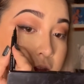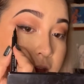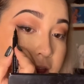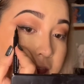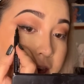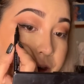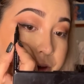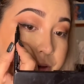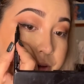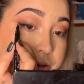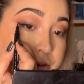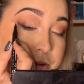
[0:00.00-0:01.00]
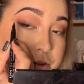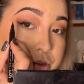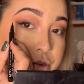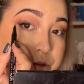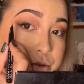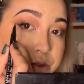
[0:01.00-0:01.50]
and then I'll
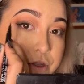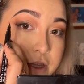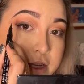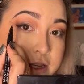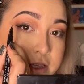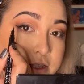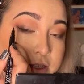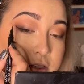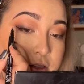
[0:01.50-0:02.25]
use this